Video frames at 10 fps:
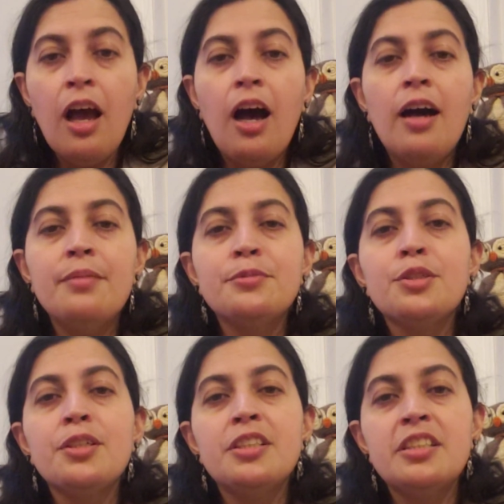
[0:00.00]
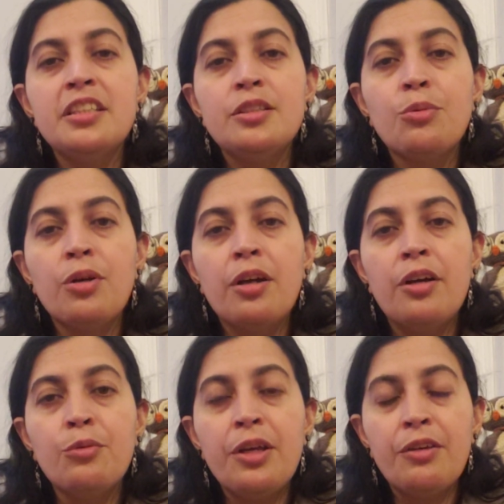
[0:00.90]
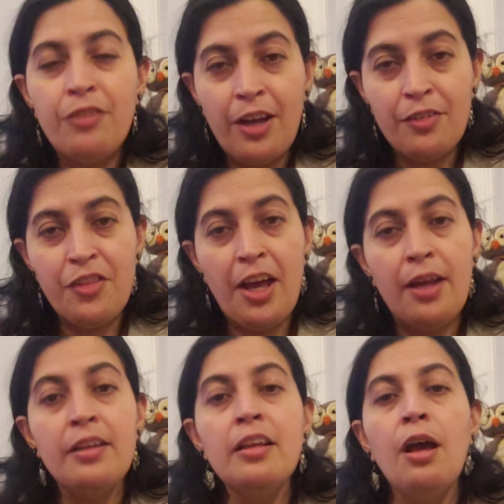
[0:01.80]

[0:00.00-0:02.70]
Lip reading: So I just need to work on week 5 of that.